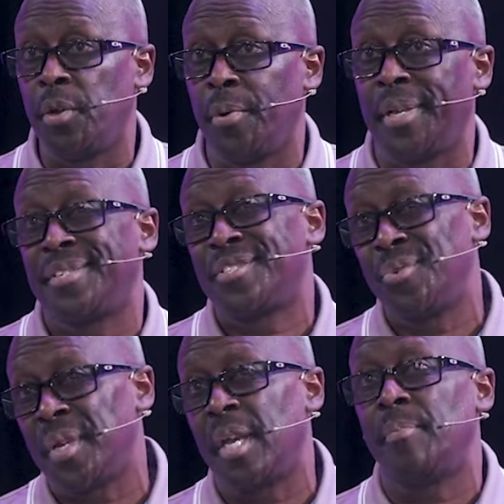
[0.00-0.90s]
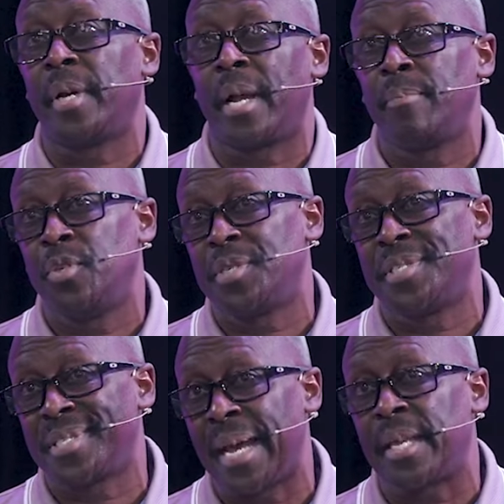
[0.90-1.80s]
in Greek is psuche, but I'm
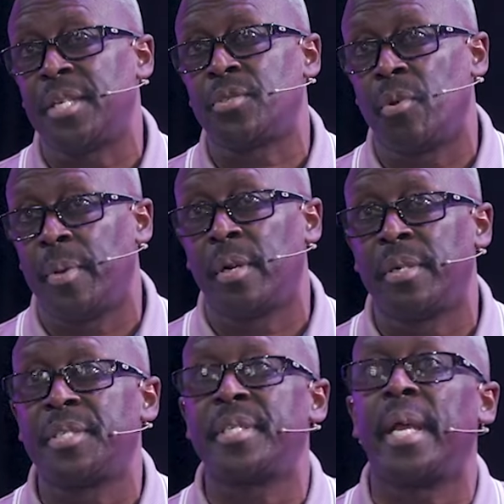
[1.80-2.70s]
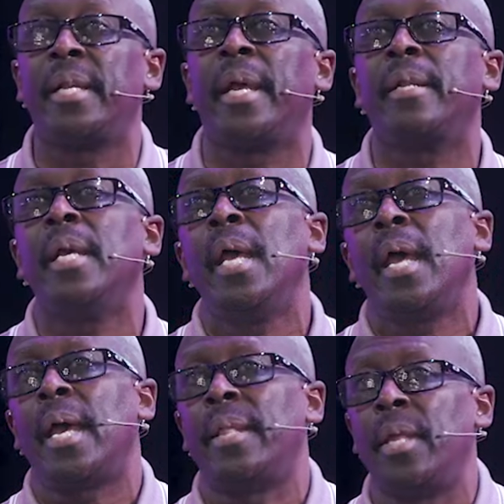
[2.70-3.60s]
using psyche, so you better understand that.
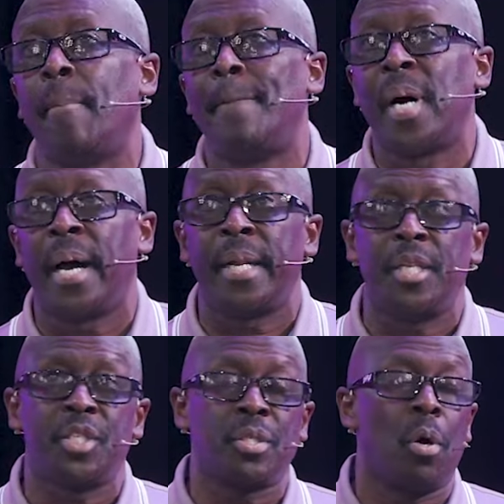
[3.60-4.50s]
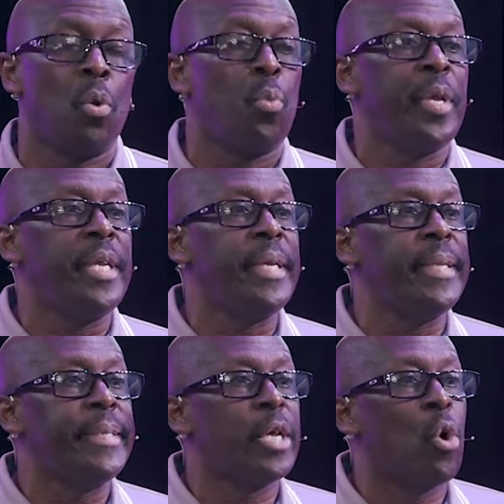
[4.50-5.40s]
And then body. So
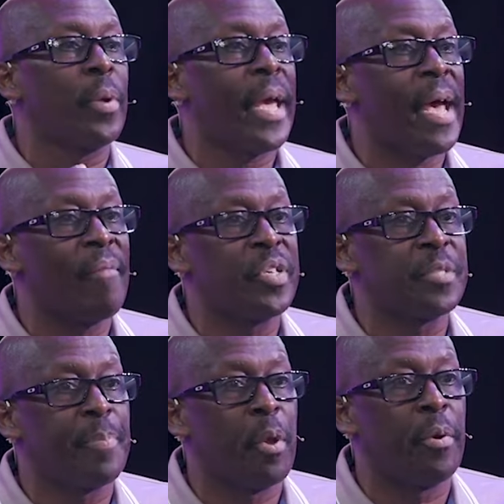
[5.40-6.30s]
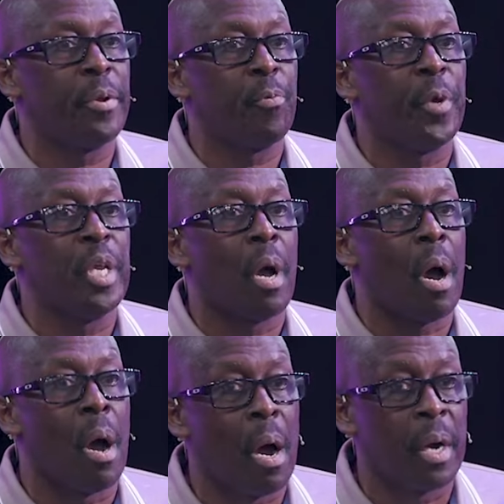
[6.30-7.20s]
we don't have a spirit. We
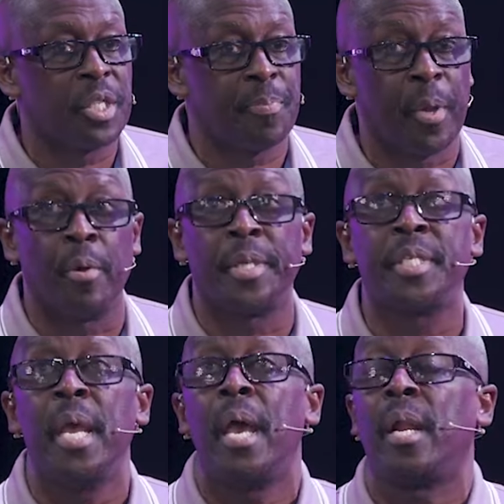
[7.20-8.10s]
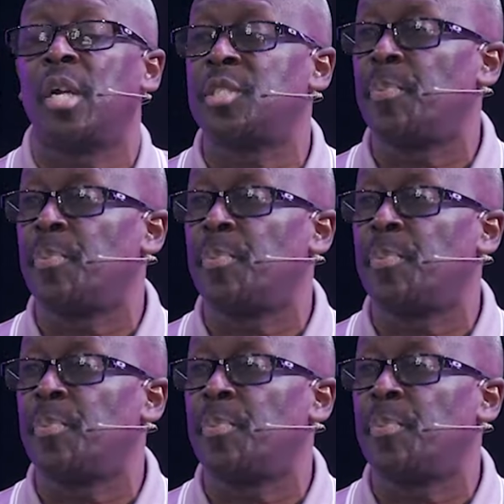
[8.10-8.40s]
are spirits. And our